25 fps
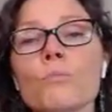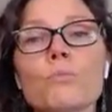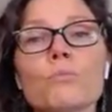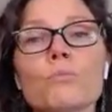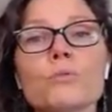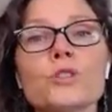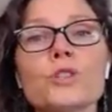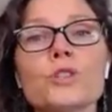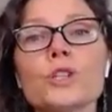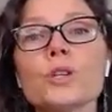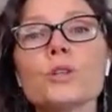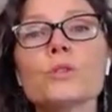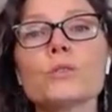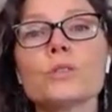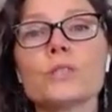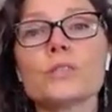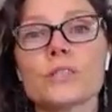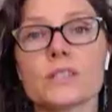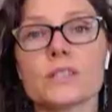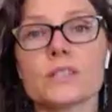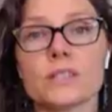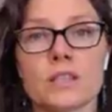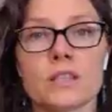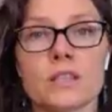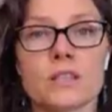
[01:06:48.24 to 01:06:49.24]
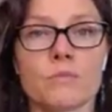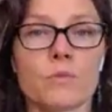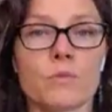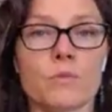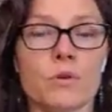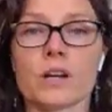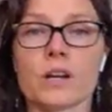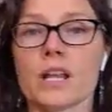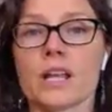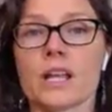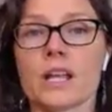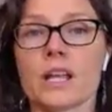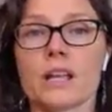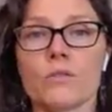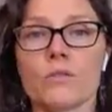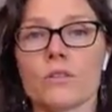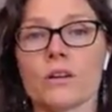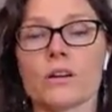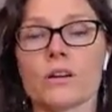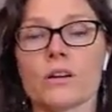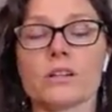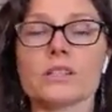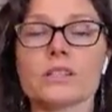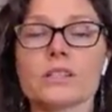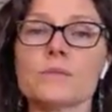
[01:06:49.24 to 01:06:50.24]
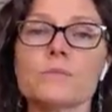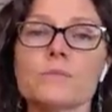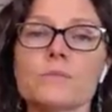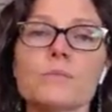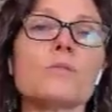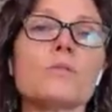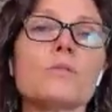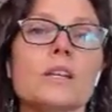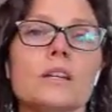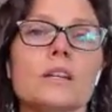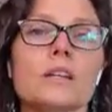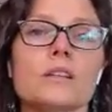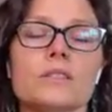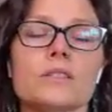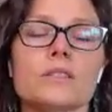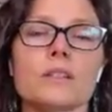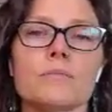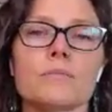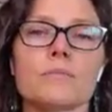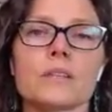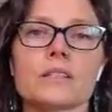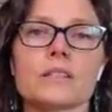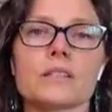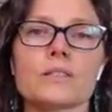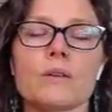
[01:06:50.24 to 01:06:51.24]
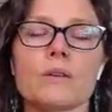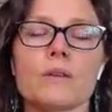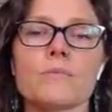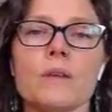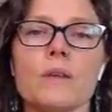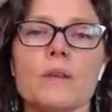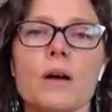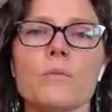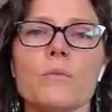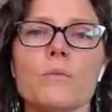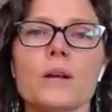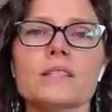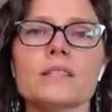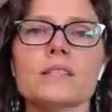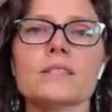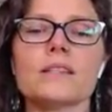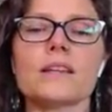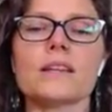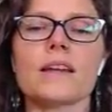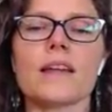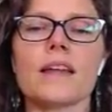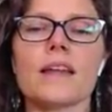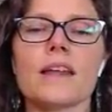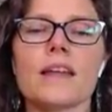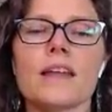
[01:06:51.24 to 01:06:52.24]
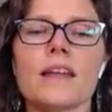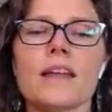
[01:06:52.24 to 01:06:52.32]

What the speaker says: juice in the morning or a smoothie or something. So I'm not wasting it.